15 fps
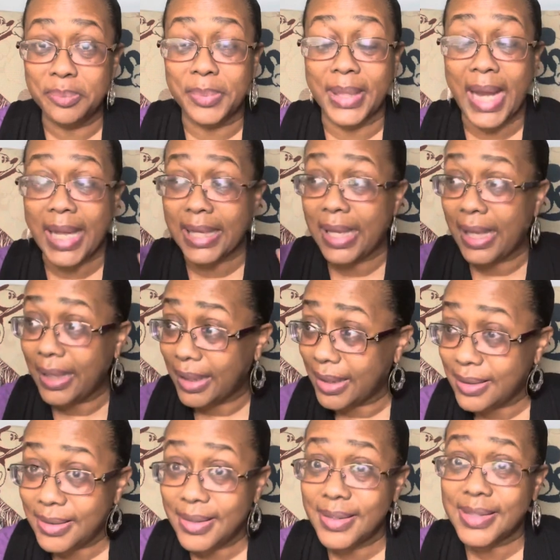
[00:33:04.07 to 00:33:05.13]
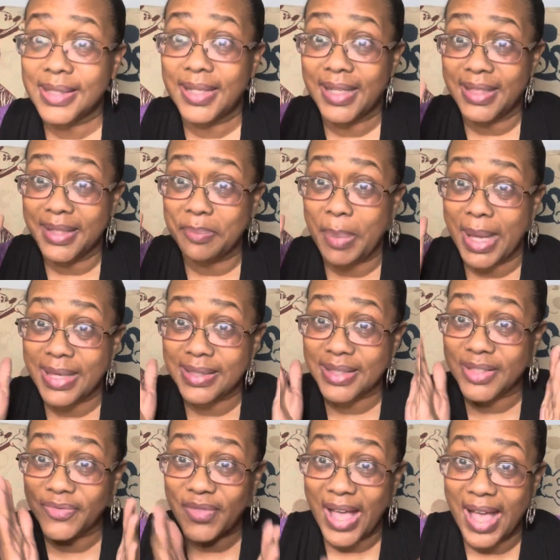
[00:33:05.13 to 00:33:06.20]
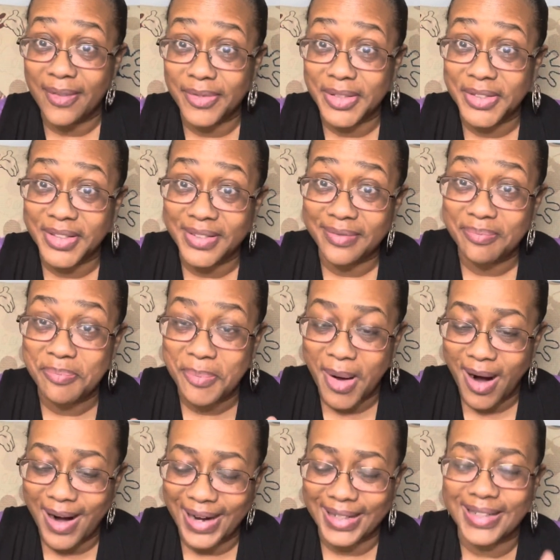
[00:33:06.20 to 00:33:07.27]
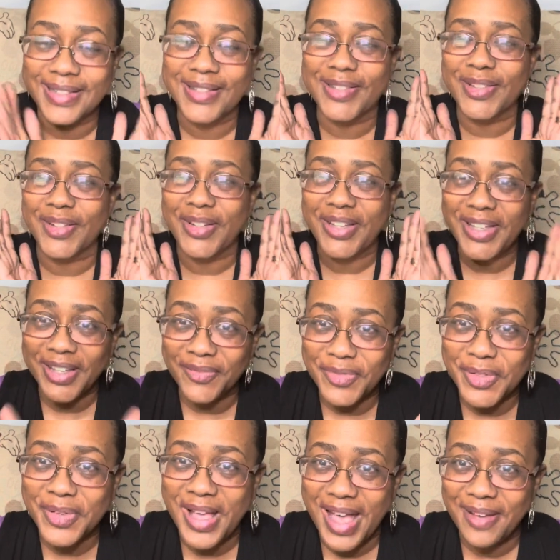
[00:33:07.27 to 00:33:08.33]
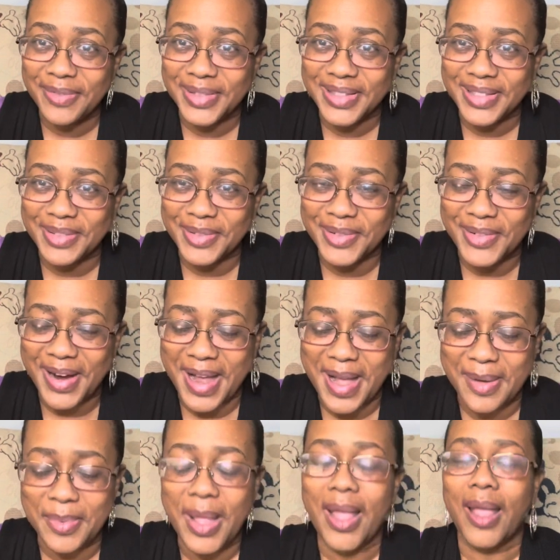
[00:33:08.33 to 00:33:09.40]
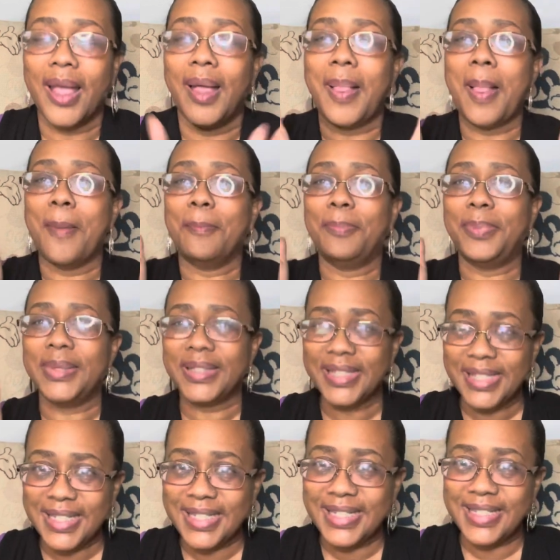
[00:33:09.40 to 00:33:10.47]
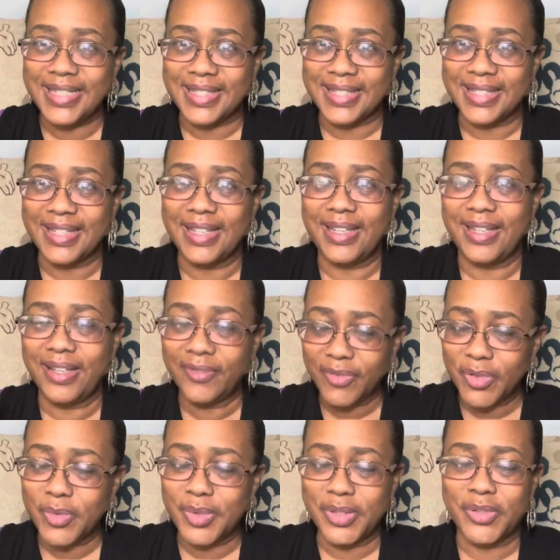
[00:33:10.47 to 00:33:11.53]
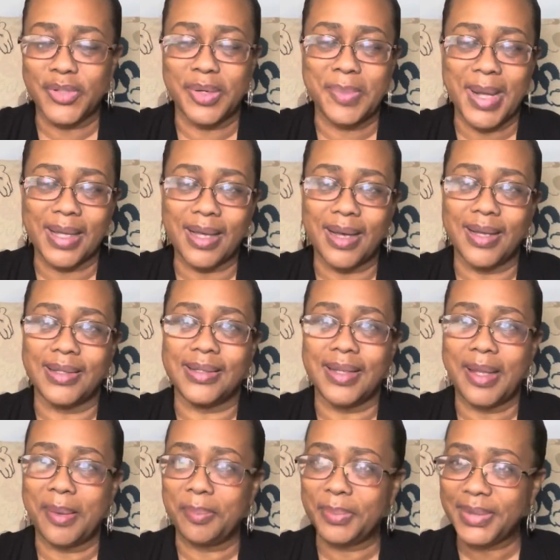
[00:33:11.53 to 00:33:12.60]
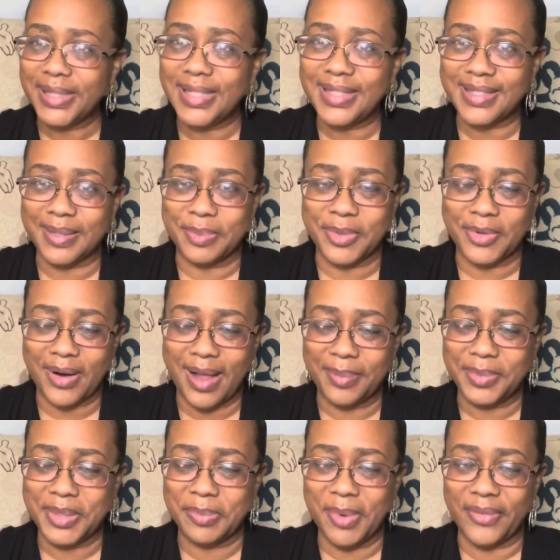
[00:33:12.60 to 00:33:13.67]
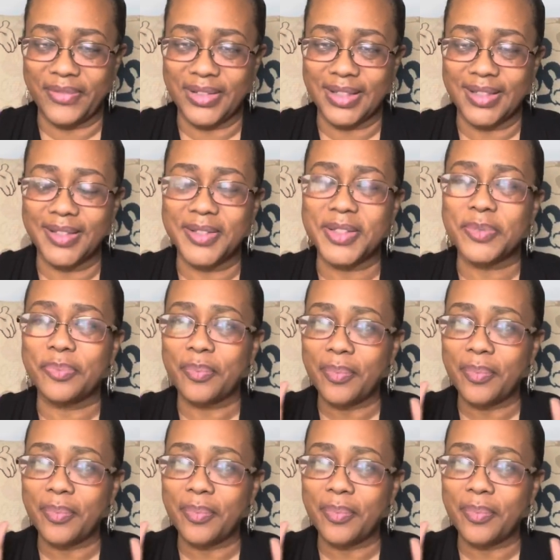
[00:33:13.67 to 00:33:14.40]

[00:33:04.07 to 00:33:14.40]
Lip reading: but I can't get there until I get past this 500 mark. So if you haven't subscribed, please, if you enjoy my content, please subscribe to my videos.